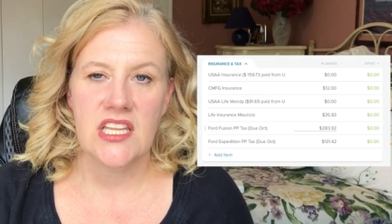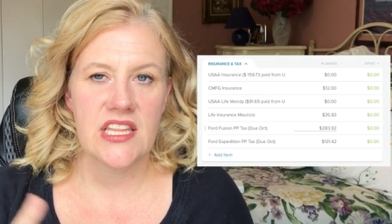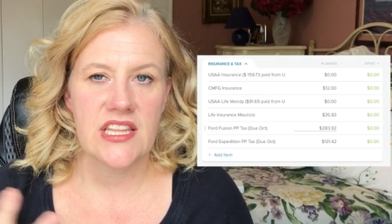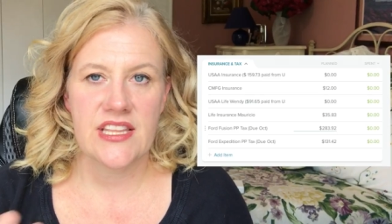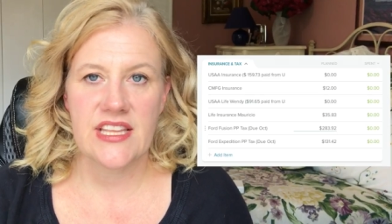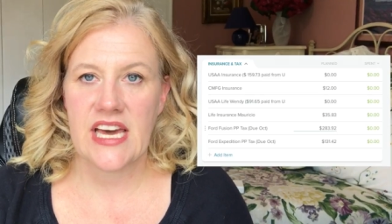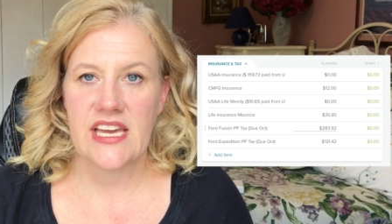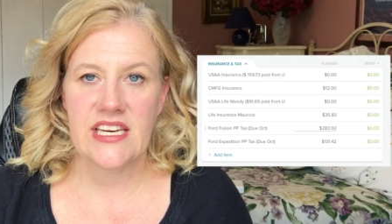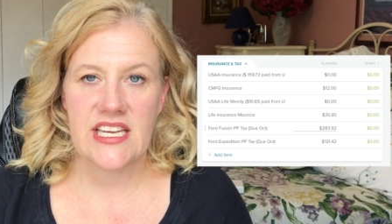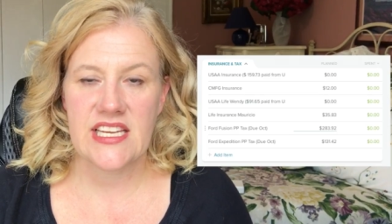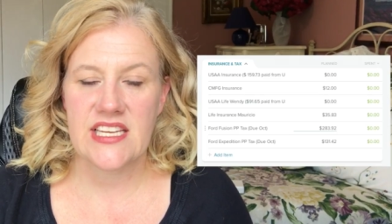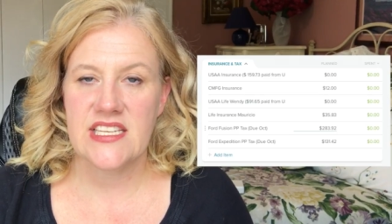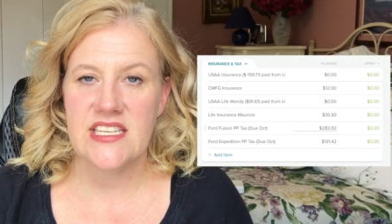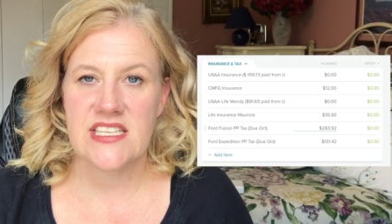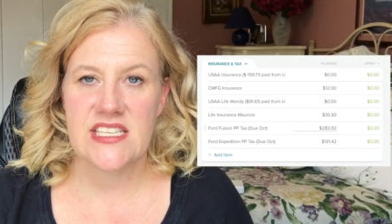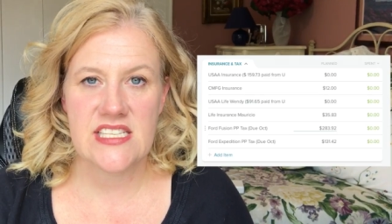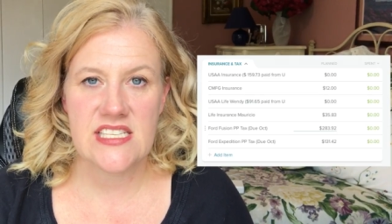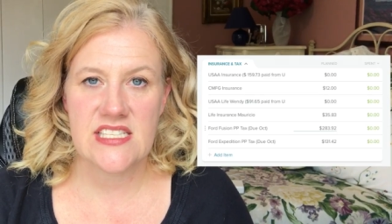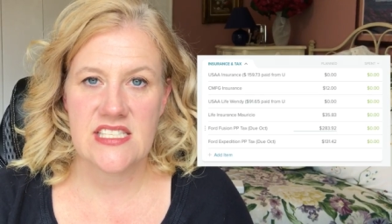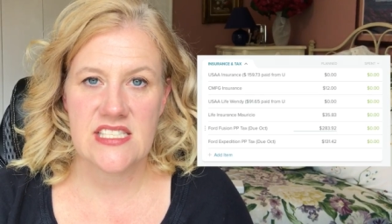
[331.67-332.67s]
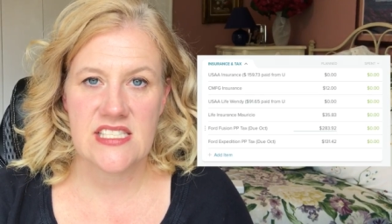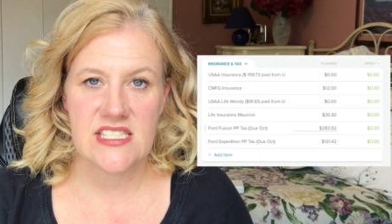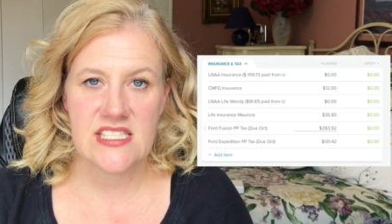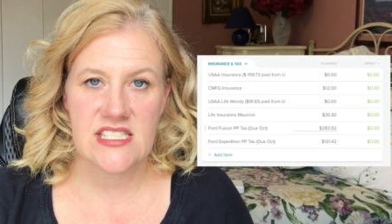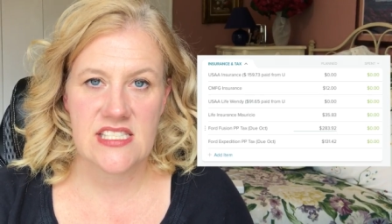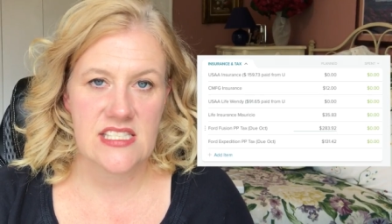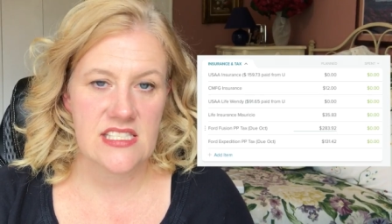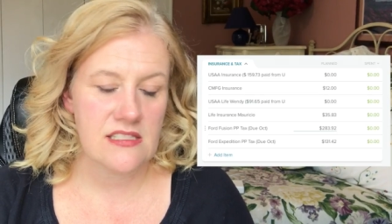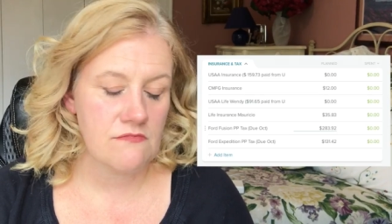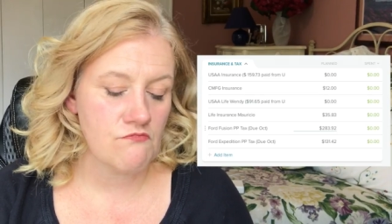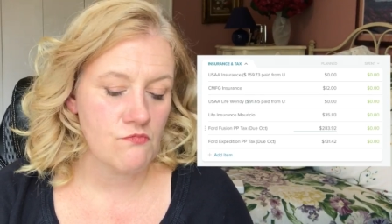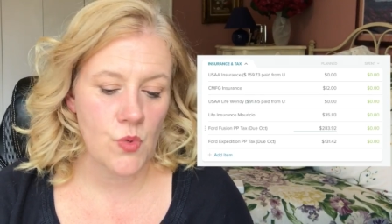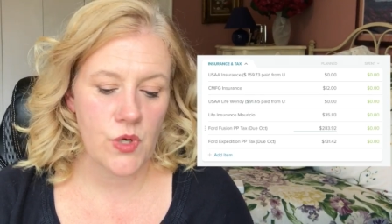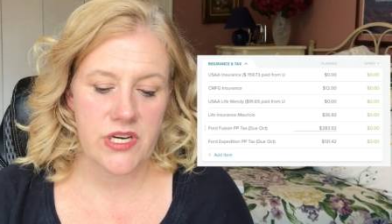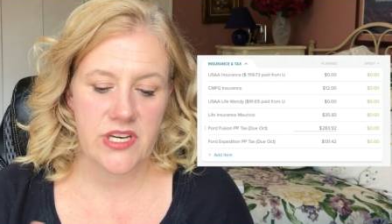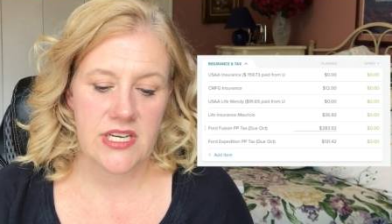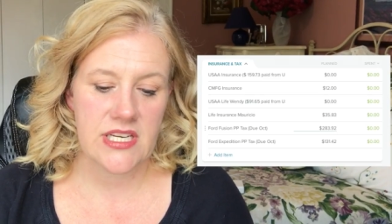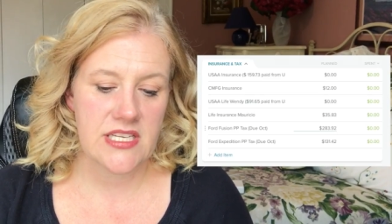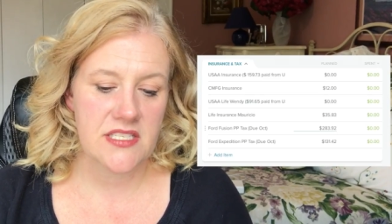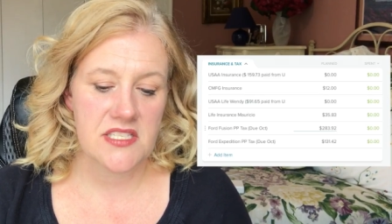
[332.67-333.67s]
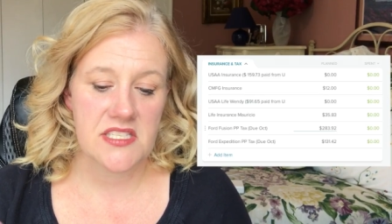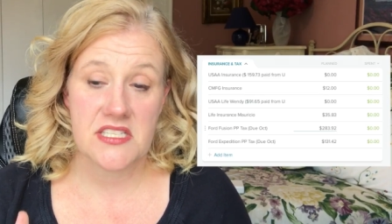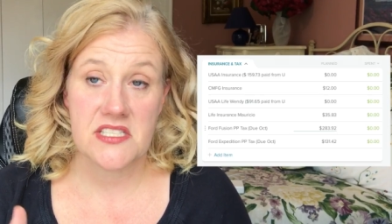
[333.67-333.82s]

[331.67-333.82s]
that is what it is.